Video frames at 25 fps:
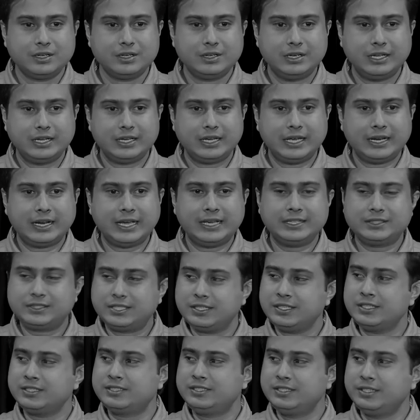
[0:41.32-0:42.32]
Like, and I
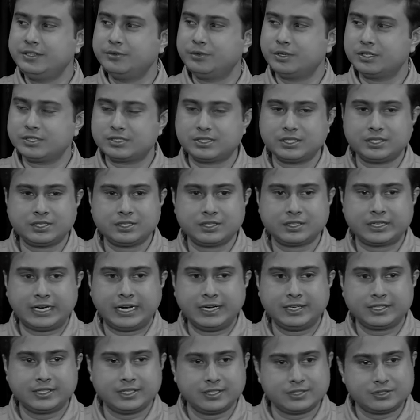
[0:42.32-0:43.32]
think she wants a
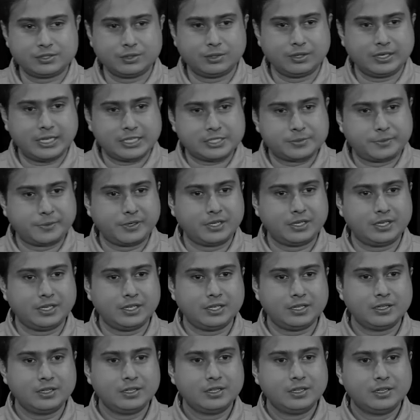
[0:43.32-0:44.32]
grandkid so
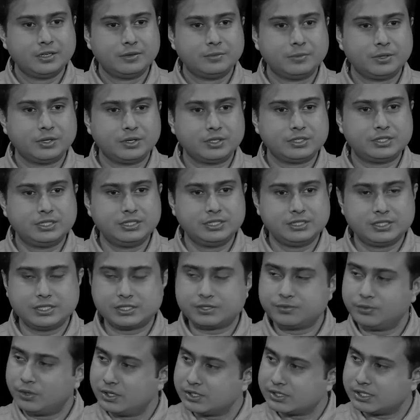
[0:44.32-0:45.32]
desperately because she
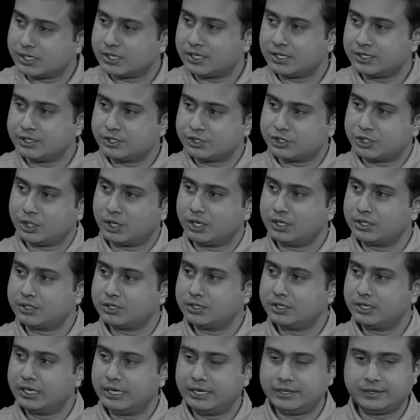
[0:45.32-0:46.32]
just wants another shot
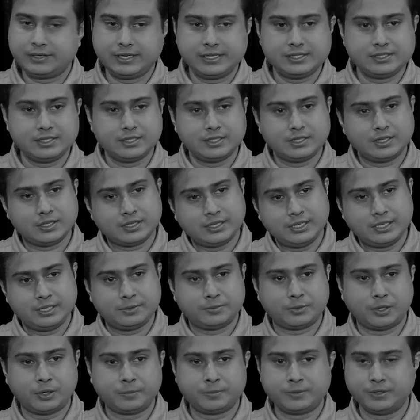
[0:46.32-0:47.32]
at raising a
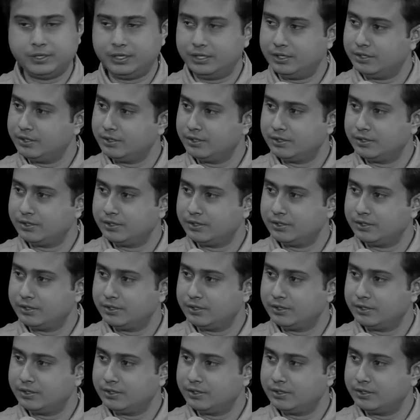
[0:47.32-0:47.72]
kid properly.